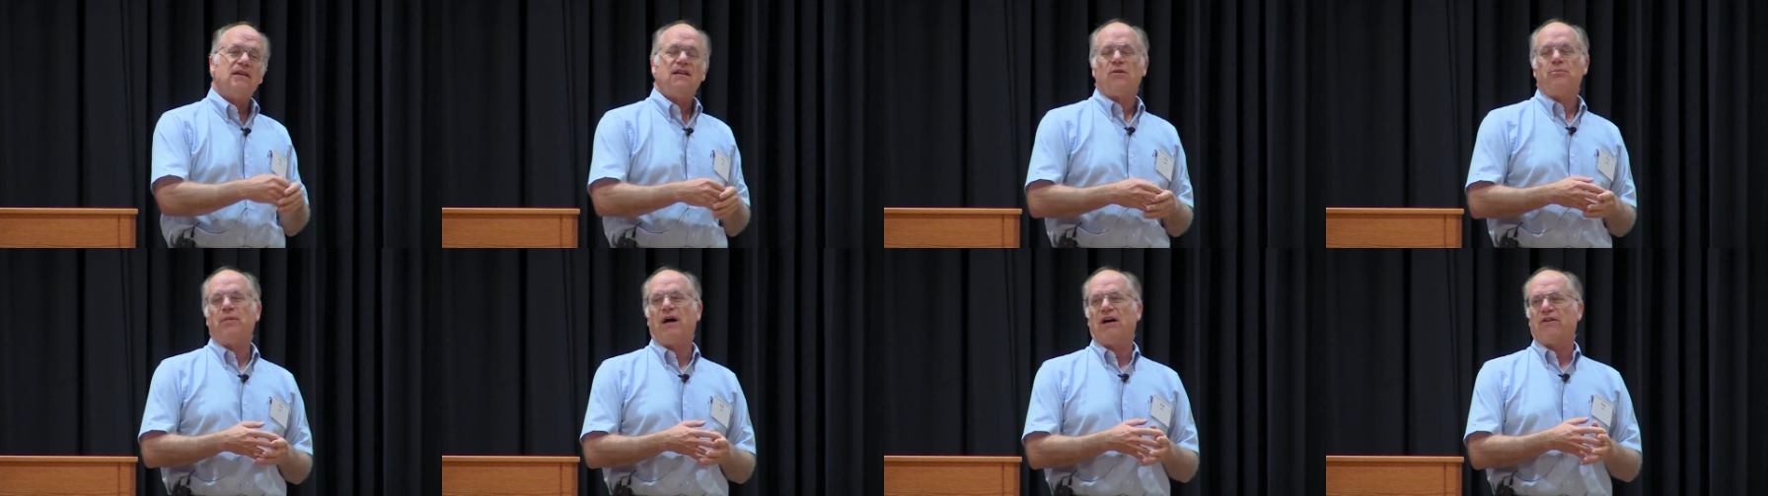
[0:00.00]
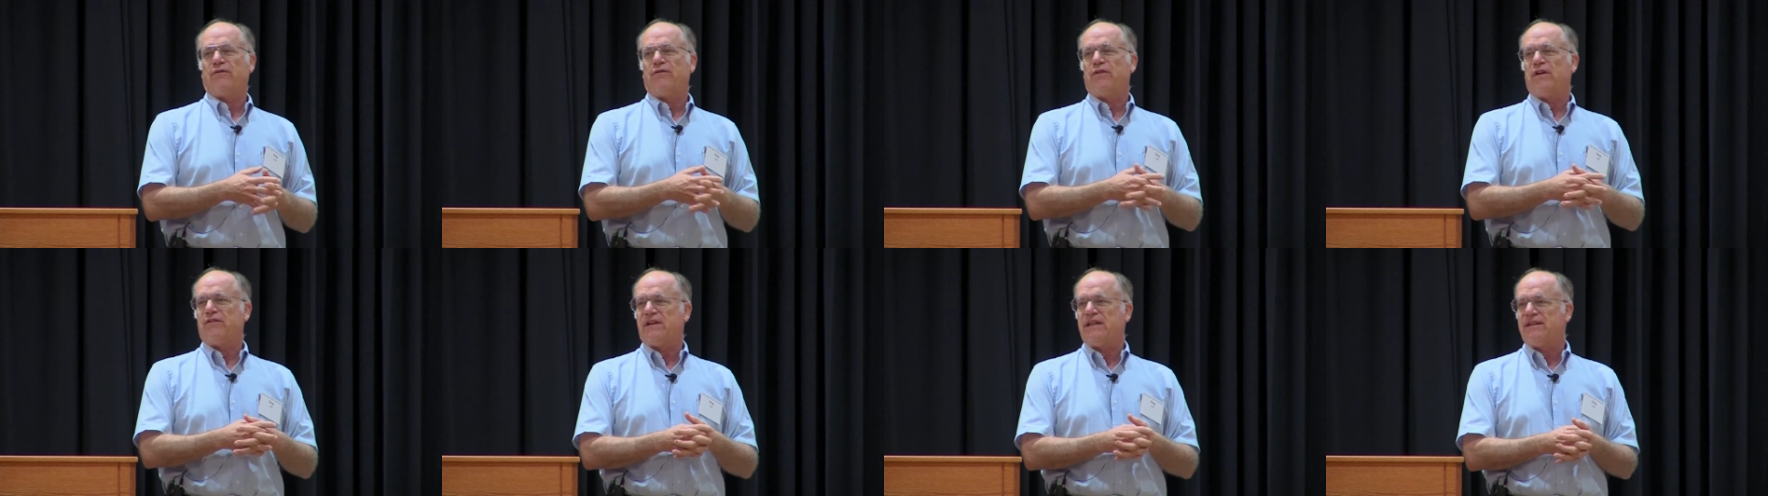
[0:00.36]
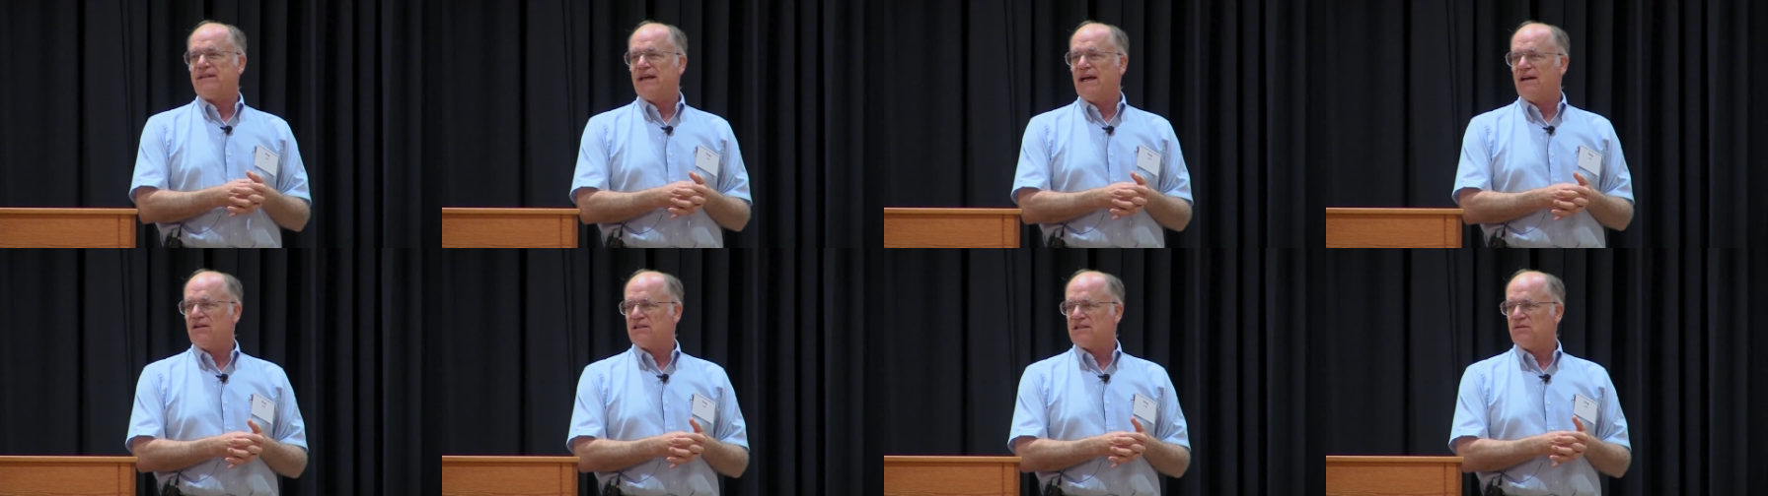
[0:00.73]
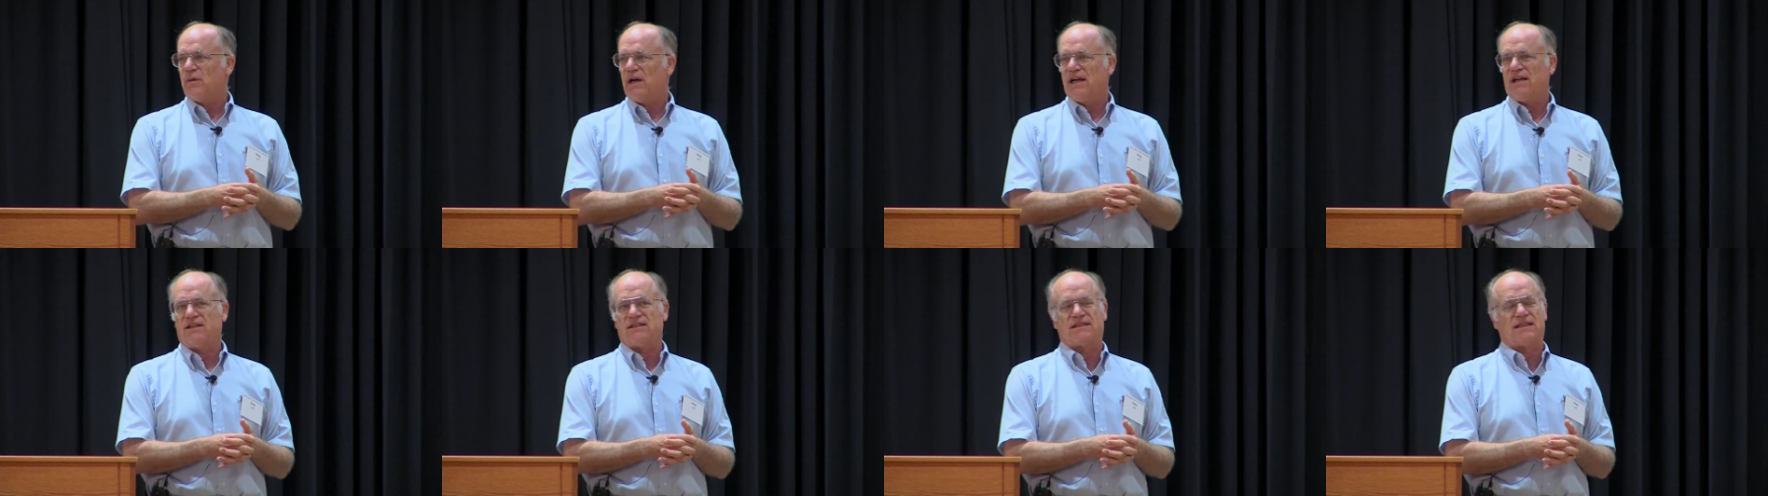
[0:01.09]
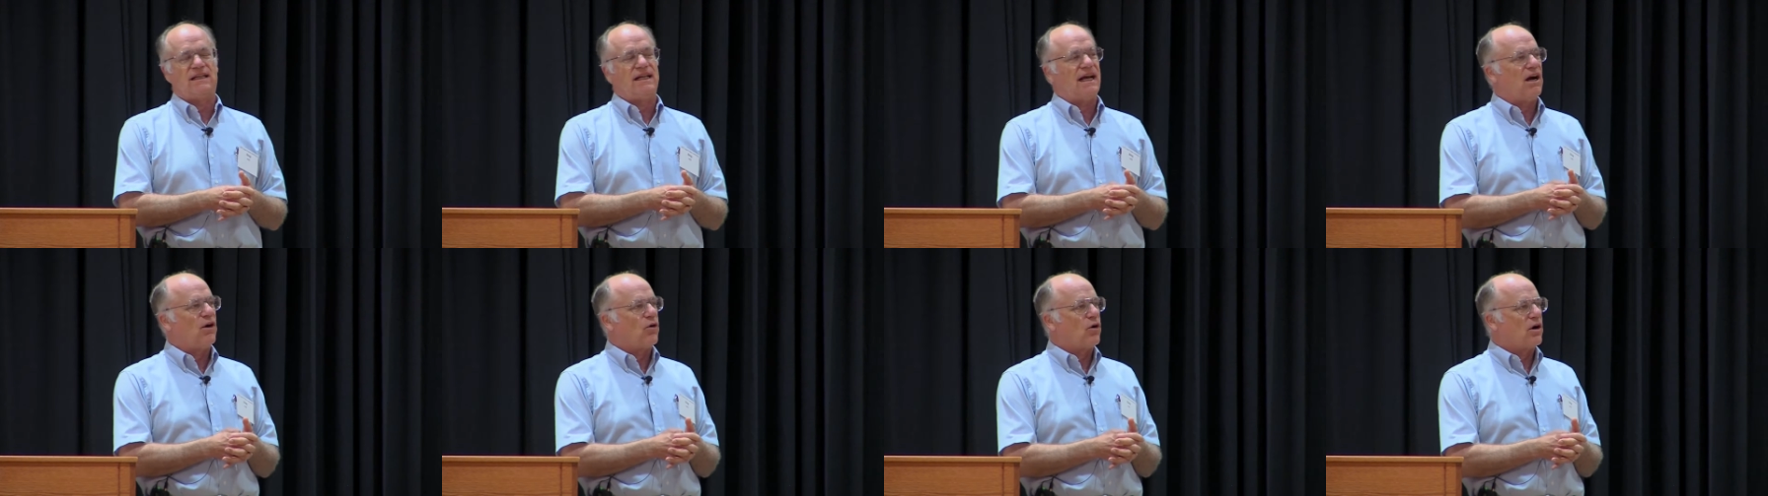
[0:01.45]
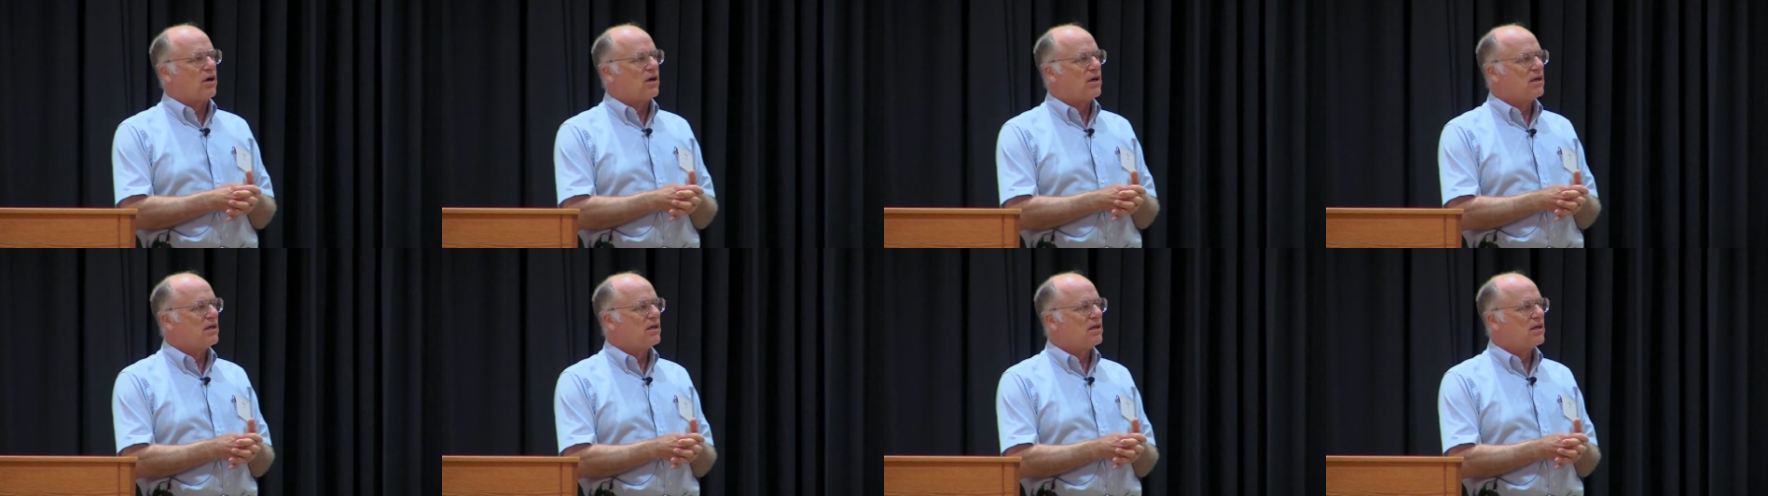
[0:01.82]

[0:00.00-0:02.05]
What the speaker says: about 50,000 miles an hour.